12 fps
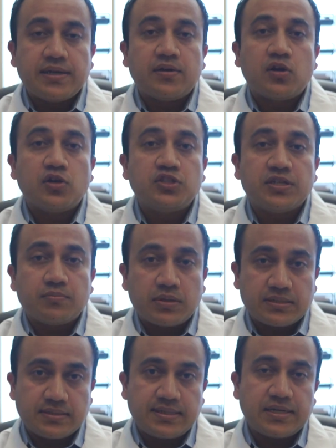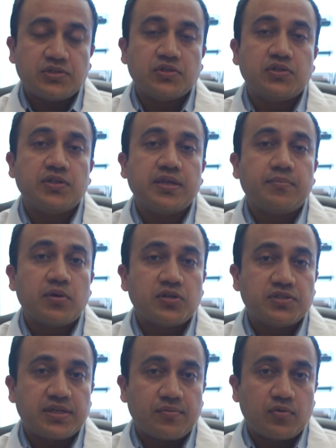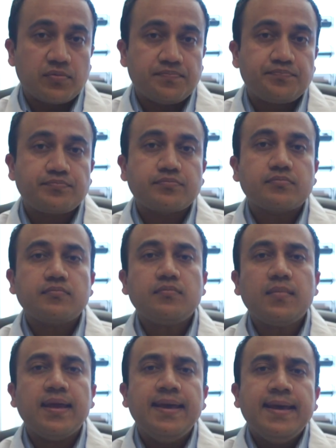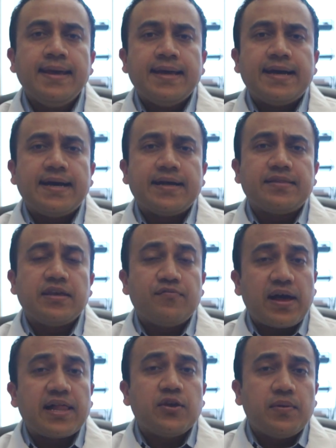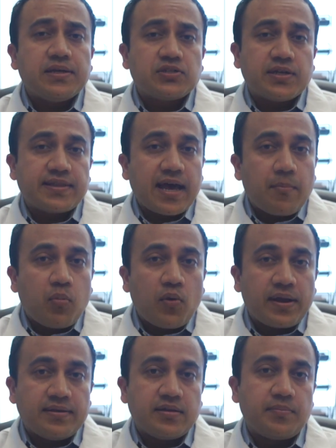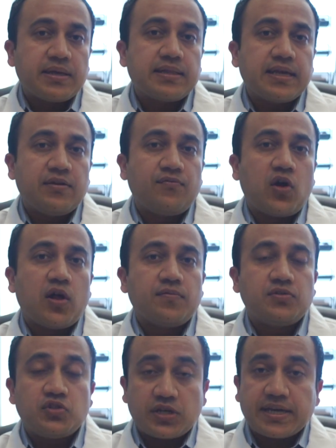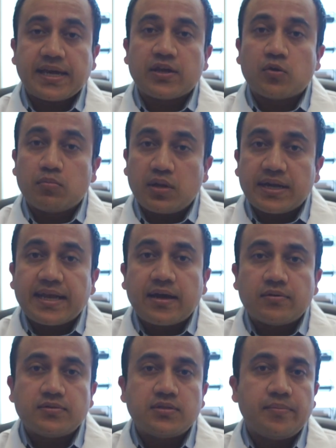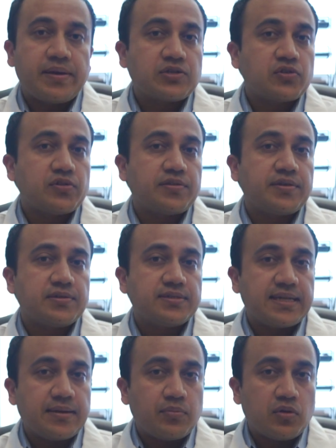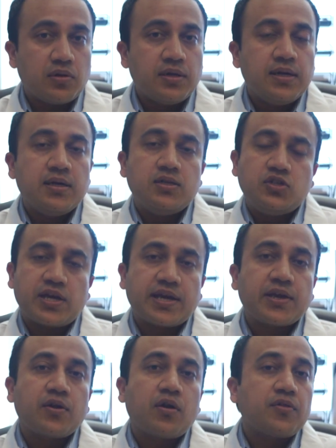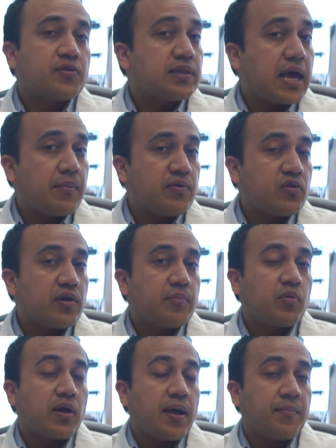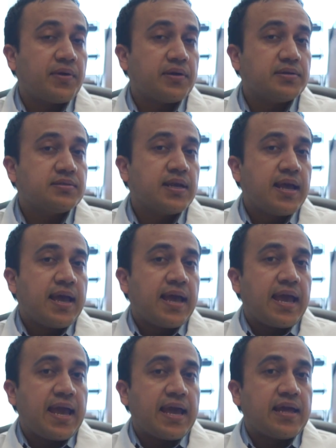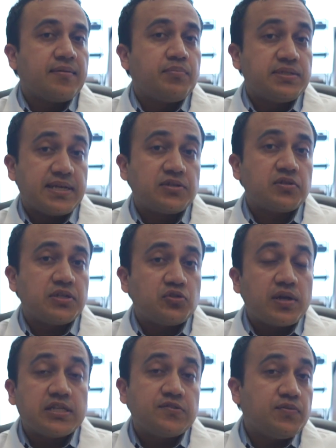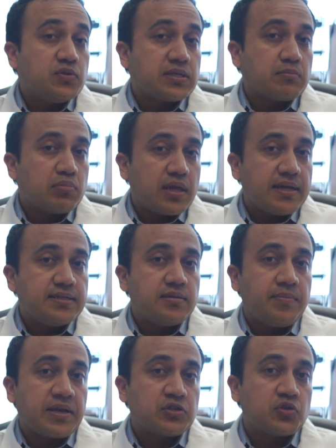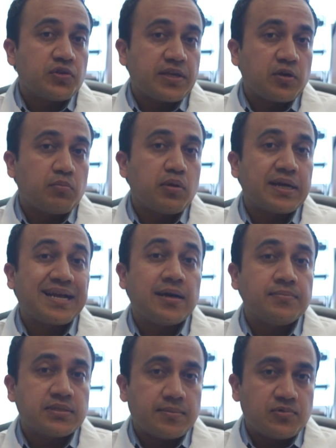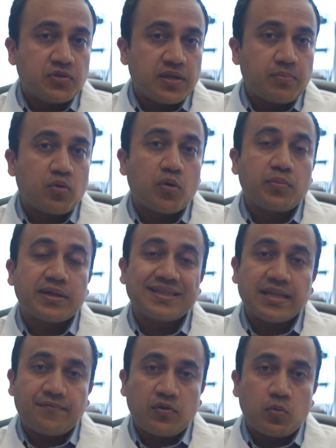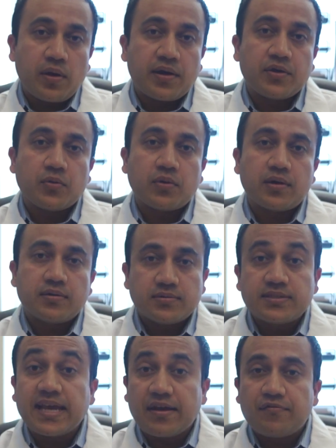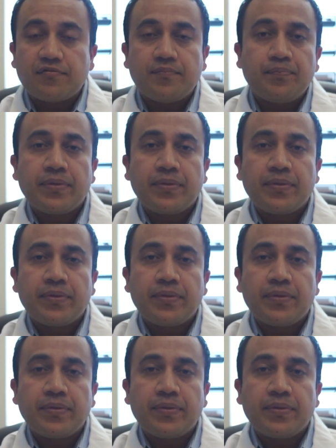and urgent presentation to the emergency room. The evaluation at that point typically involves checking your blood counts to make sure that they're stable, checking your other laboratory parameters, and potentially transfusing blood to make sure that your blood comes up to the appropriate level where you're safe.